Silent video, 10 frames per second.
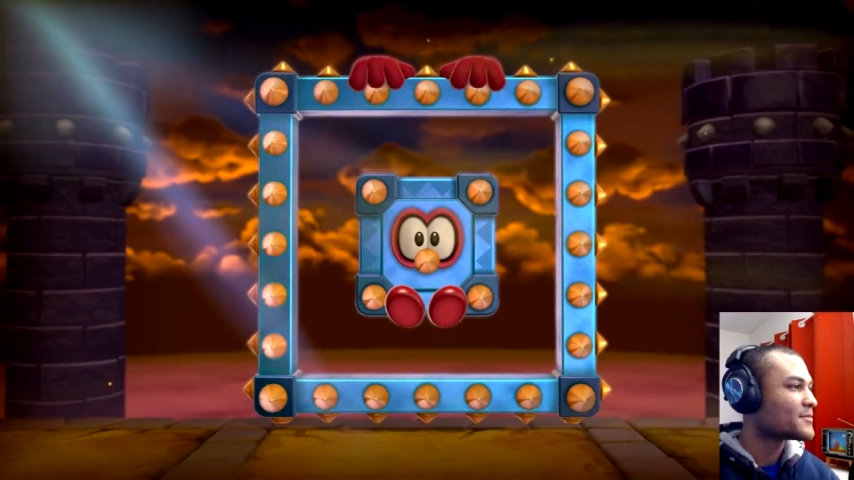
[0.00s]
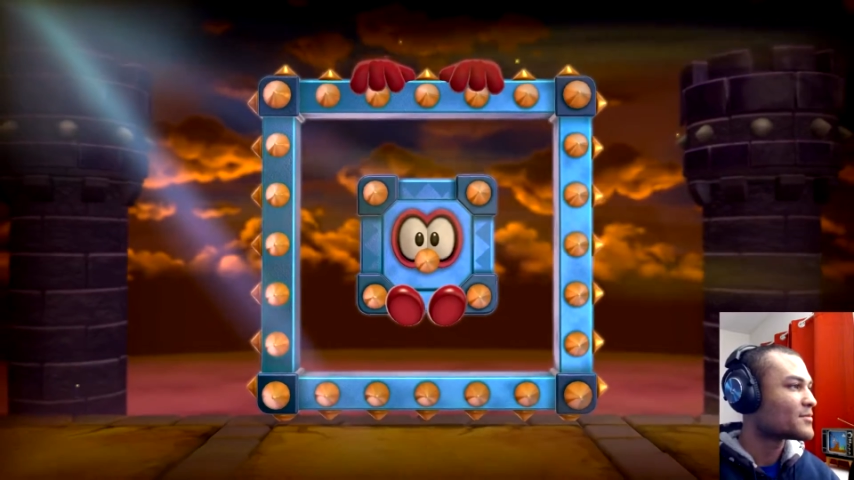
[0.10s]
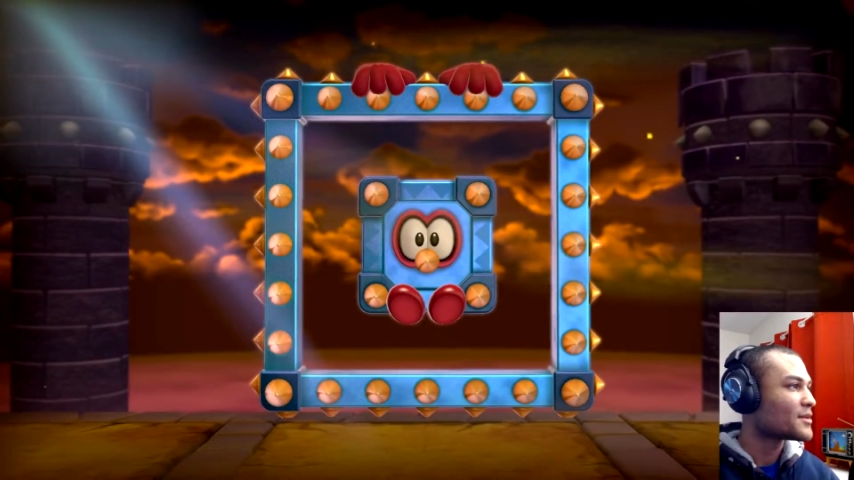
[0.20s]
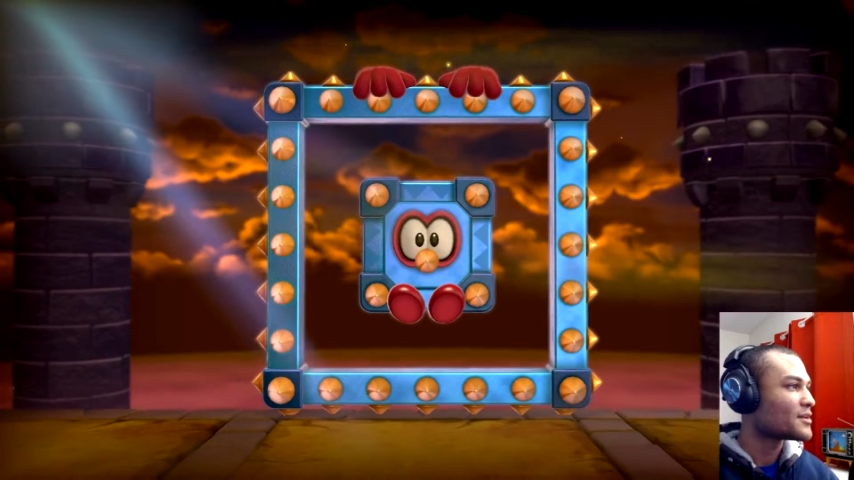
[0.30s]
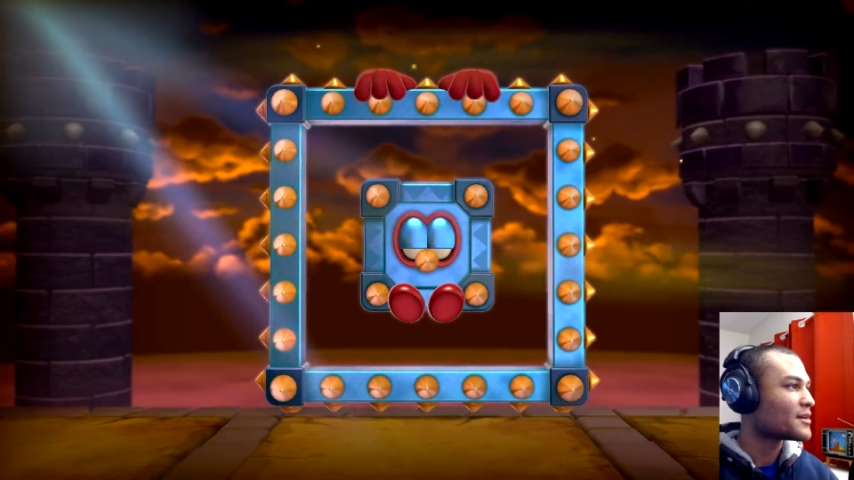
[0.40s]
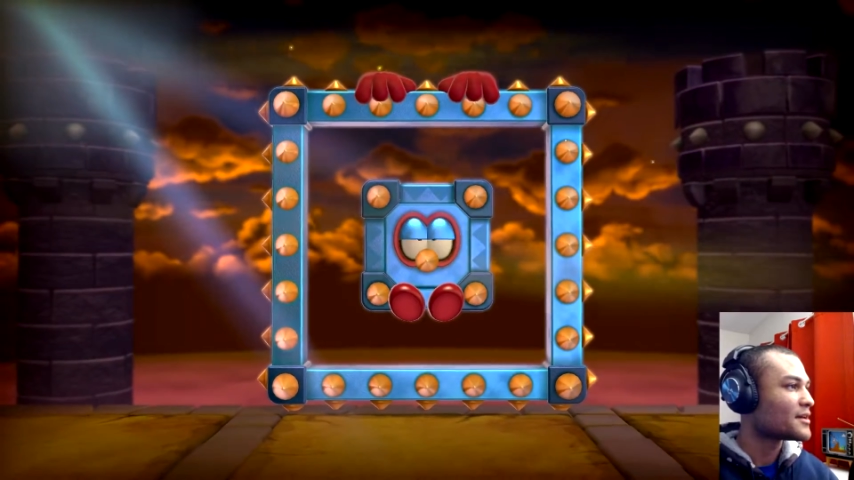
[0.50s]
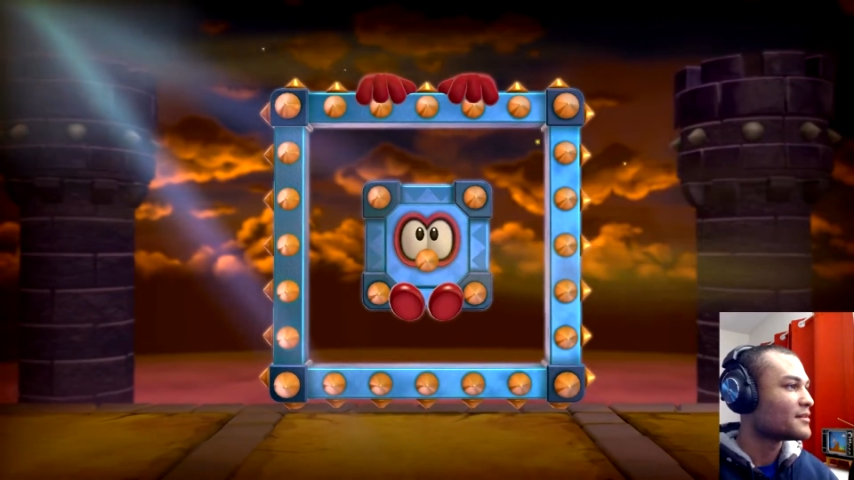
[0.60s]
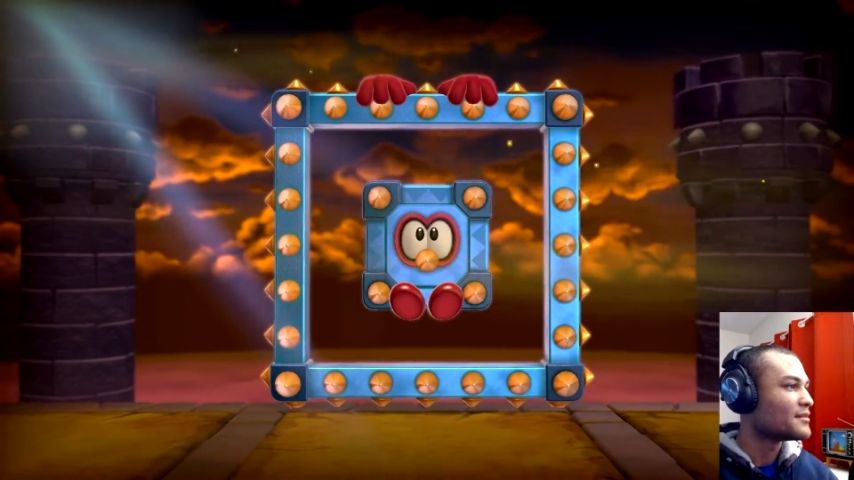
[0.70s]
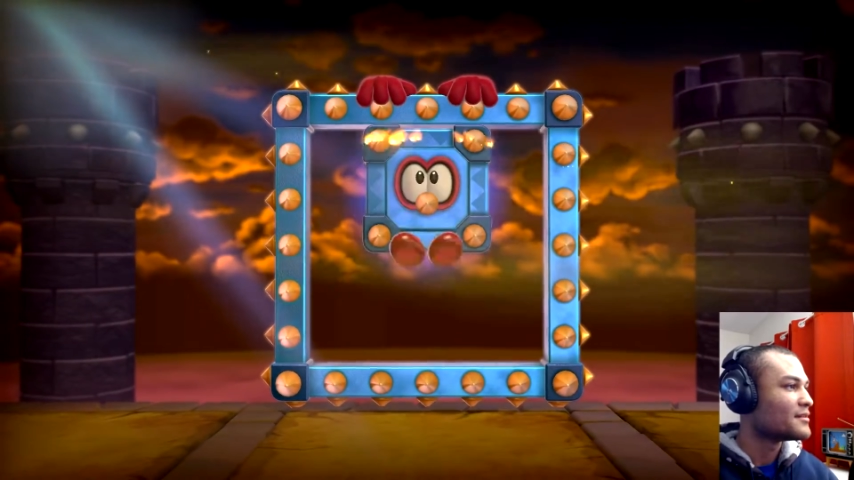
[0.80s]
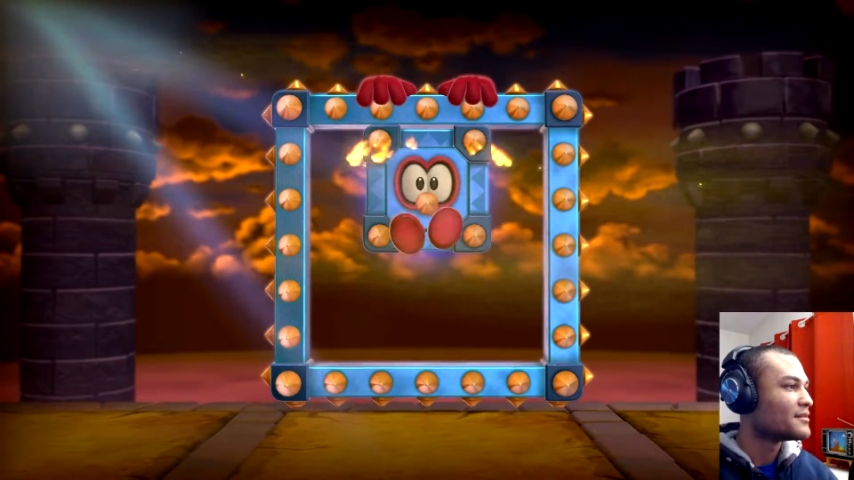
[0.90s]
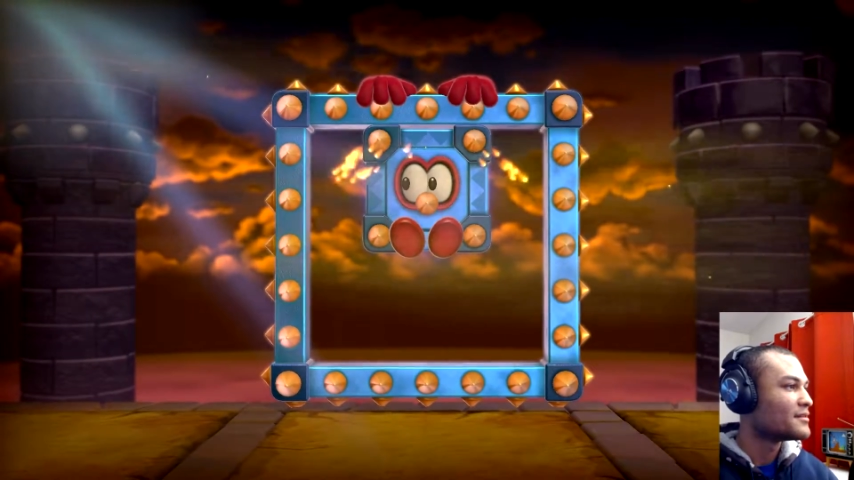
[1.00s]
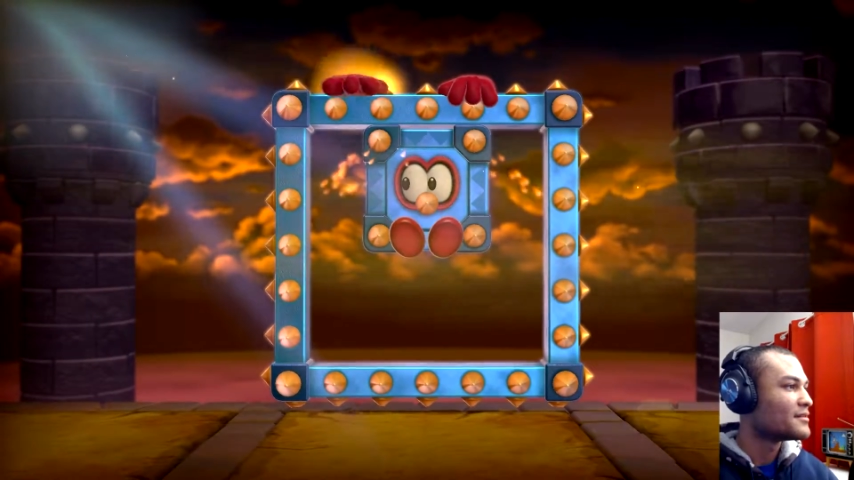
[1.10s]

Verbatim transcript: these have been pretty good.